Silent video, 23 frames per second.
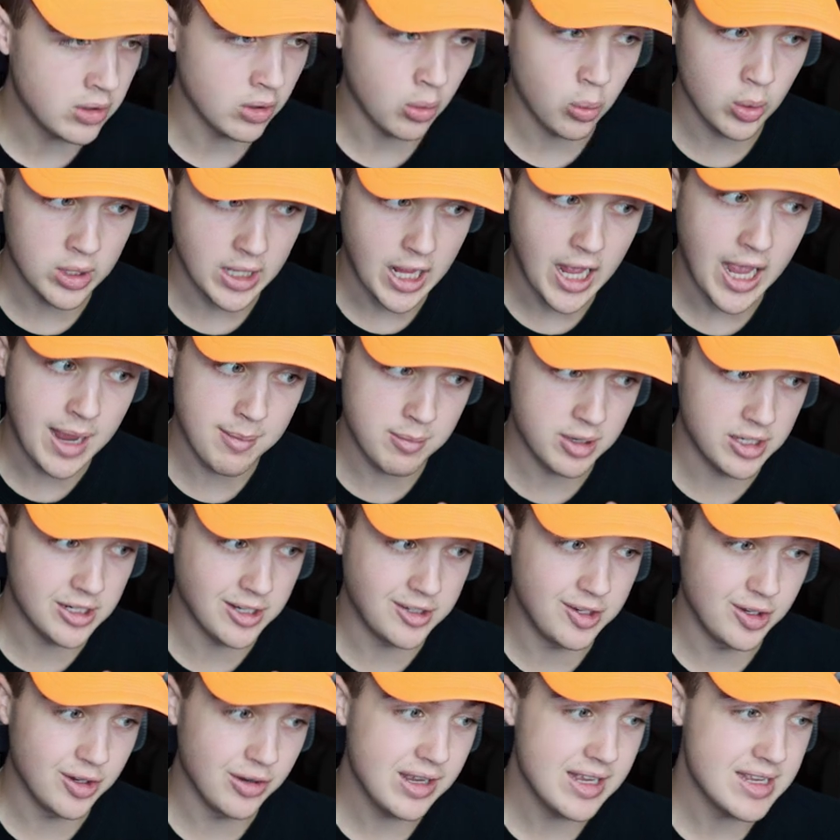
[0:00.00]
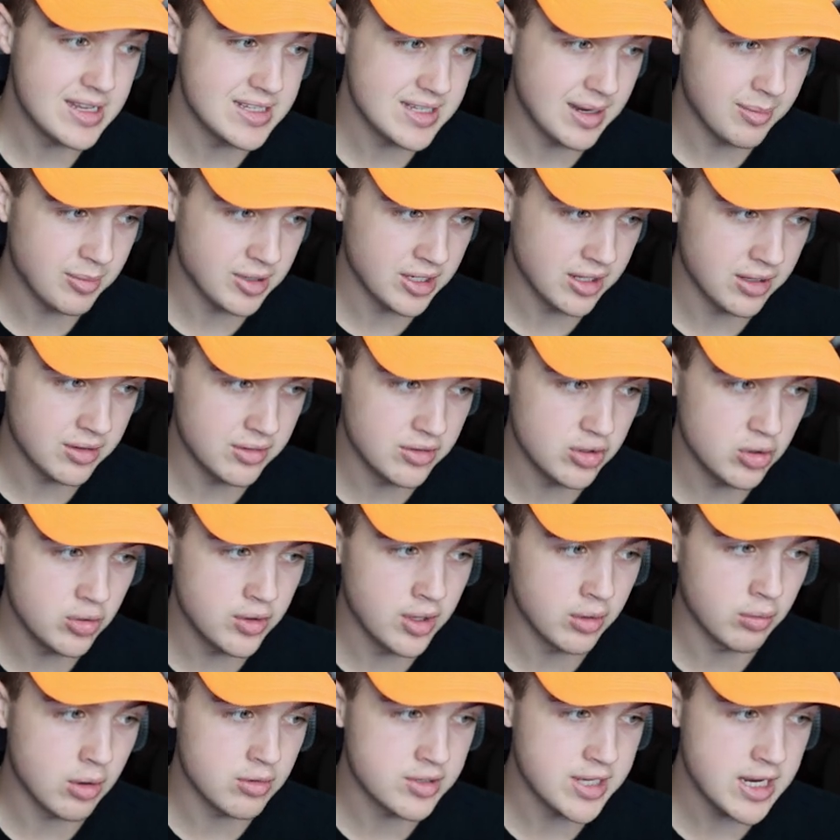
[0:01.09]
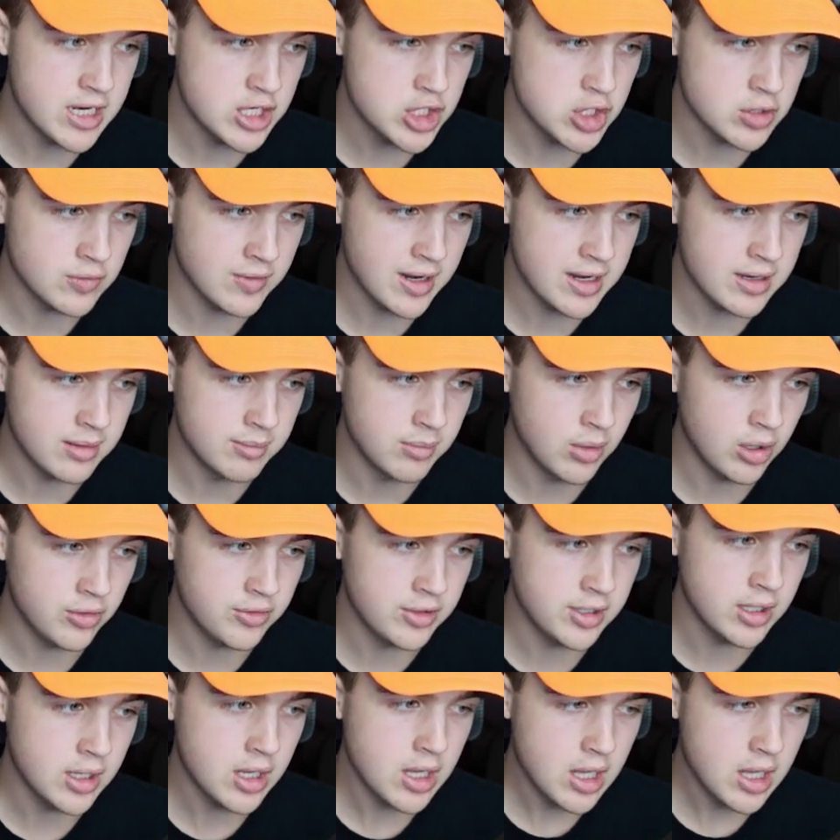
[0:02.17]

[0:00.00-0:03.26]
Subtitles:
or what I'm going to do, is I'm going to do the rotation random multi.